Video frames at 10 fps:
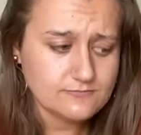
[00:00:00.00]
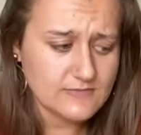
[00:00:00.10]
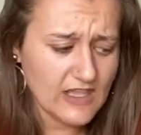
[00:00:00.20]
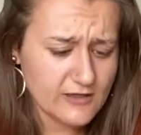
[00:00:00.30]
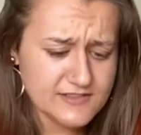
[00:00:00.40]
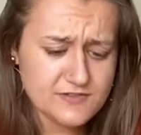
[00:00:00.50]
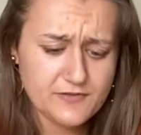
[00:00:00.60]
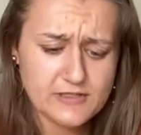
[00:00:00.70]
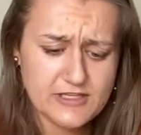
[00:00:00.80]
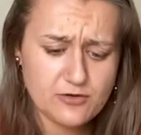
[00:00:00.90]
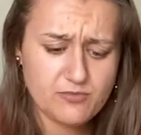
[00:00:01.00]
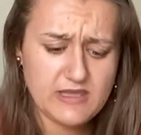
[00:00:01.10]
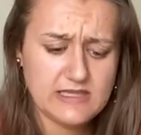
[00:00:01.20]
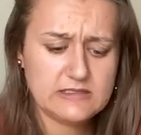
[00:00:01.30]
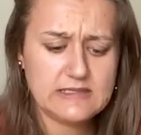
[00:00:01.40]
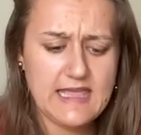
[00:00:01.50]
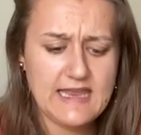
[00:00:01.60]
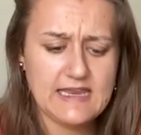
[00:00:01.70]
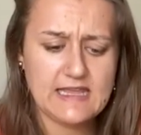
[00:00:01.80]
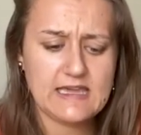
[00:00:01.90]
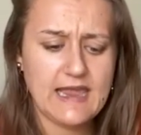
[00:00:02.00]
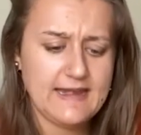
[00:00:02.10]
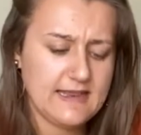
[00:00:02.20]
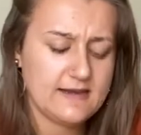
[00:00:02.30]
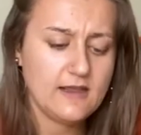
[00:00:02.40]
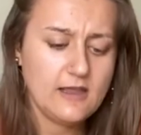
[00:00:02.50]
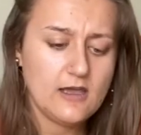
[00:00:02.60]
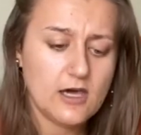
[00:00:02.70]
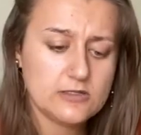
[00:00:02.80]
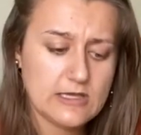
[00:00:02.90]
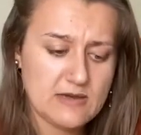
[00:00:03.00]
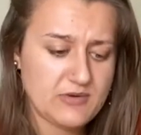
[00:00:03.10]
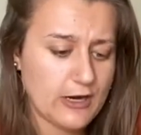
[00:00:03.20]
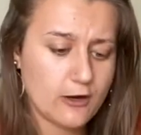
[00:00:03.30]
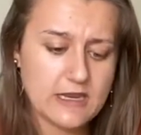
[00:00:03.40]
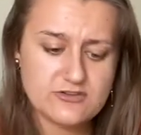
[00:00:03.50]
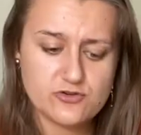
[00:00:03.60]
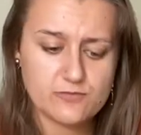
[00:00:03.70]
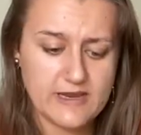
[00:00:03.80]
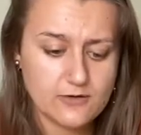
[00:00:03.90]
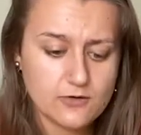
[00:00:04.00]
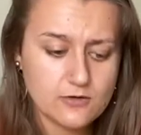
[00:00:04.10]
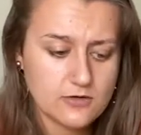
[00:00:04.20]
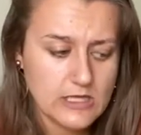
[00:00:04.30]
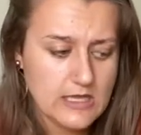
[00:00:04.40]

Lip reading: I also feel like you're being led and guided a lot by Archangel Michael.